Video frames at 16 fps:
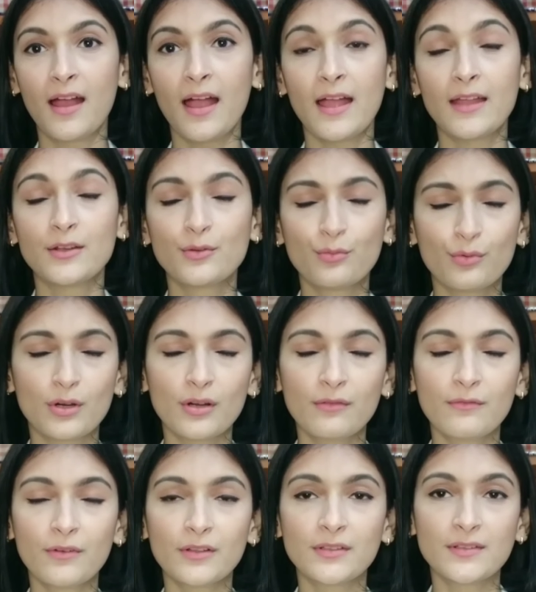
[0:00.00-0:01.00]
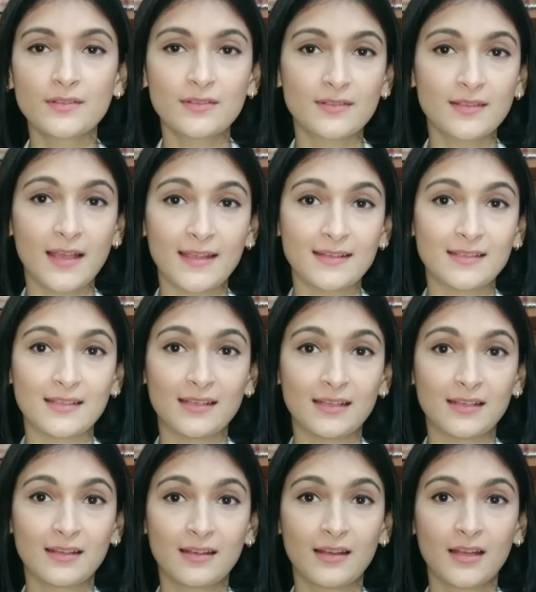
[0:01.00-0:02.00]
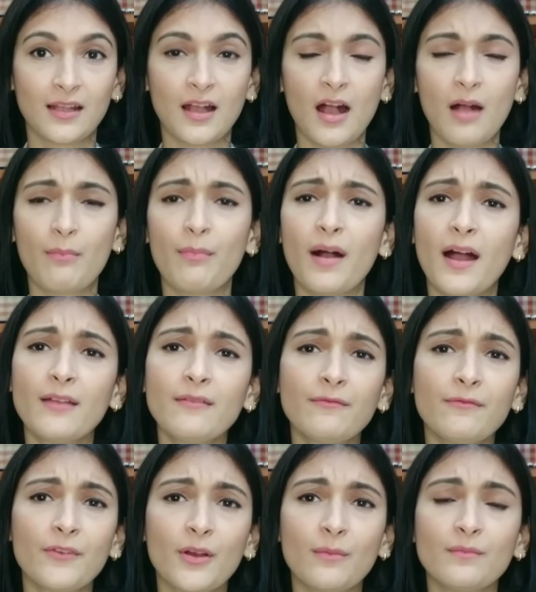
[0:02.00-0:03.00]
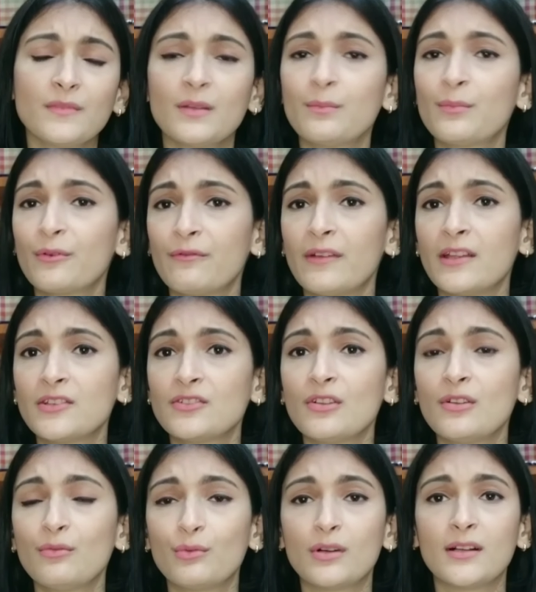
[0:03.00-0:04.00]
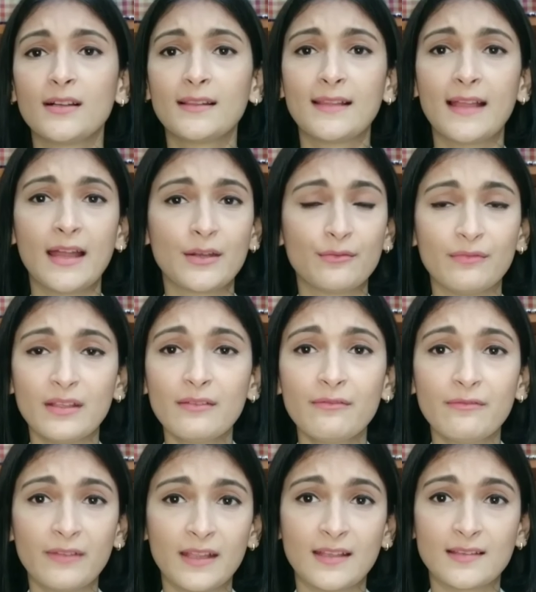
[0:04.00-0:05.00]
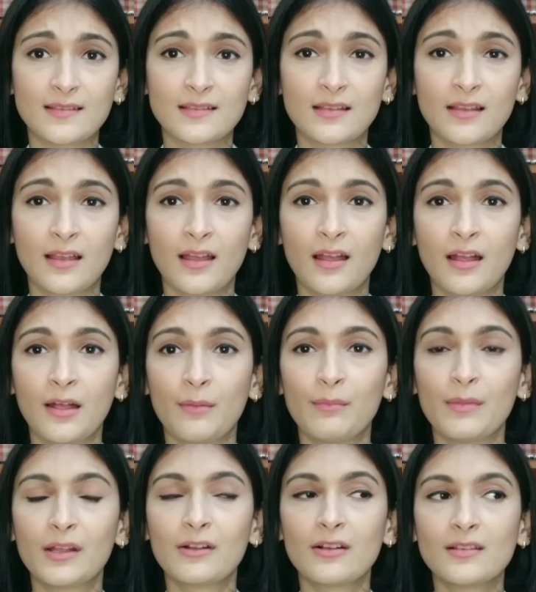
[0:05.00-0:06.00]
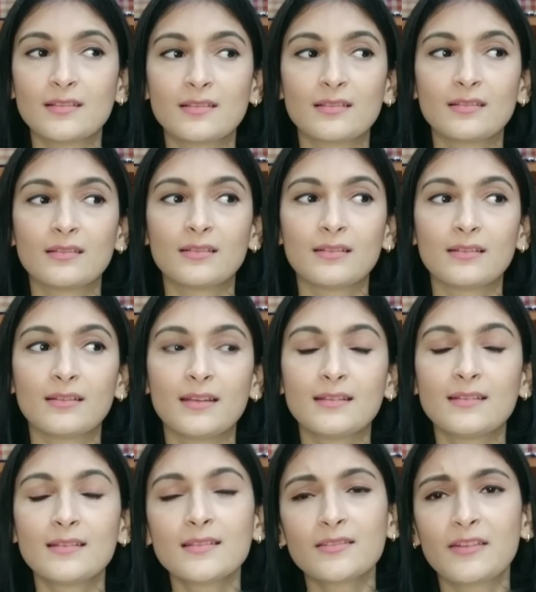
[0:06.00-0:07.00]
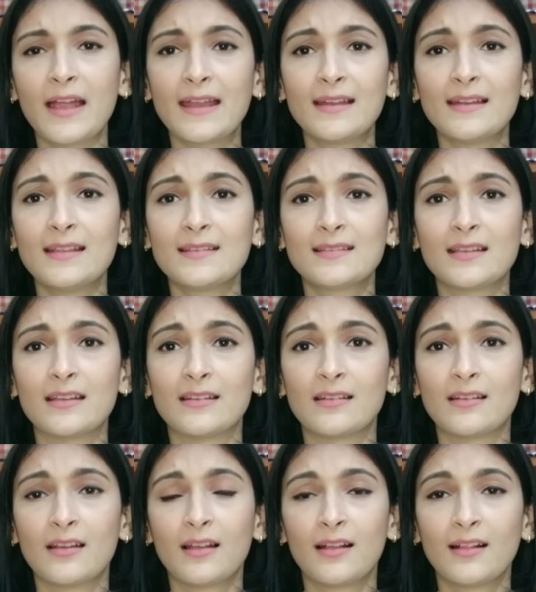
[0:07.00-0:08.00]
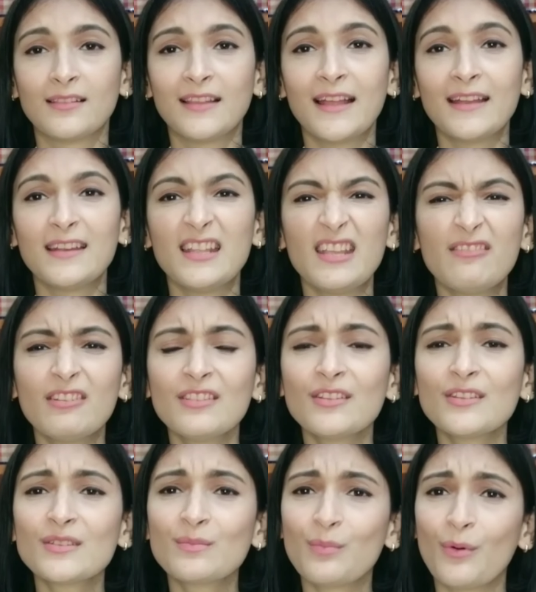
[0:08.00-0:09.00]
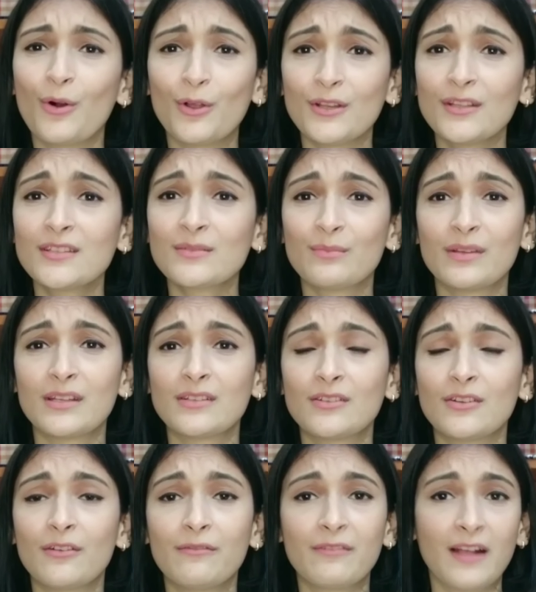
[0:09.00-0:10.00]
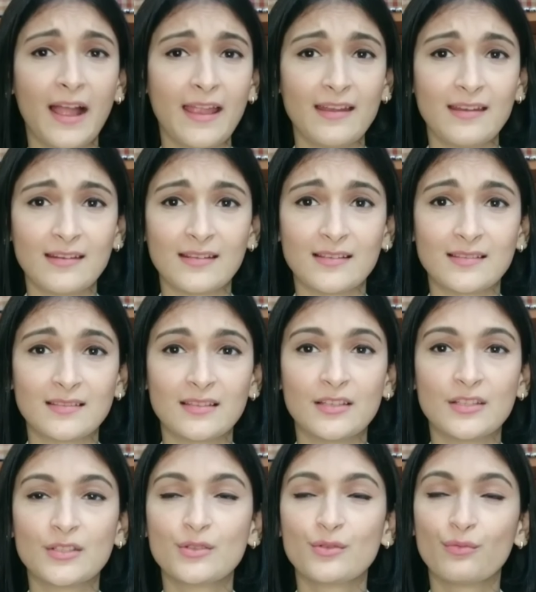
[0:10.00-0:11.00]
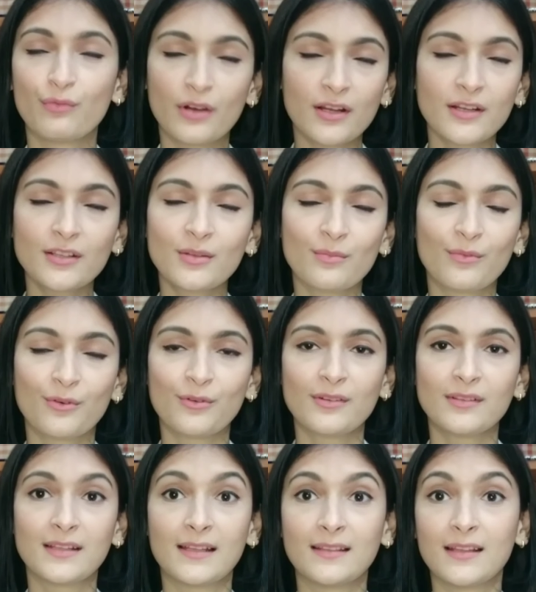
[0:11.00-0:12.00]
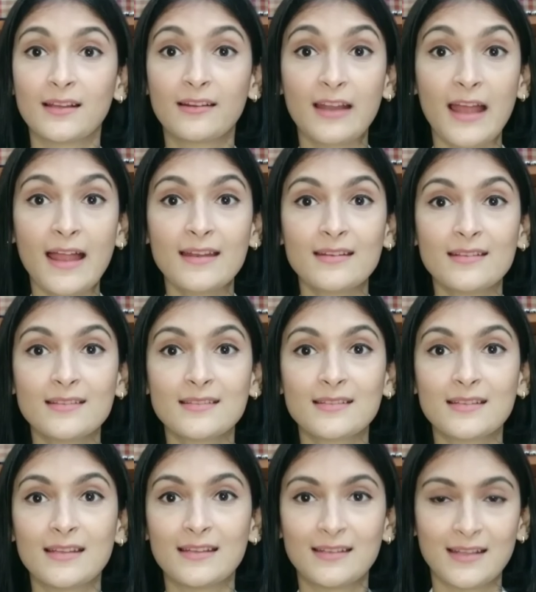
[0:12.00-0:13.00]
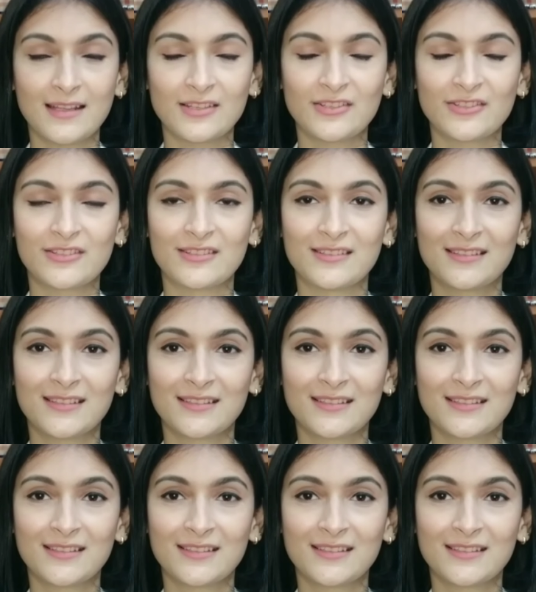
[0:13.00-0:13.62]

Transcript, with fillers: and to work for the society apart from the professional world that we face, because it is rightly said that even the smallest bit of kindness is worth more than the grandest intentions.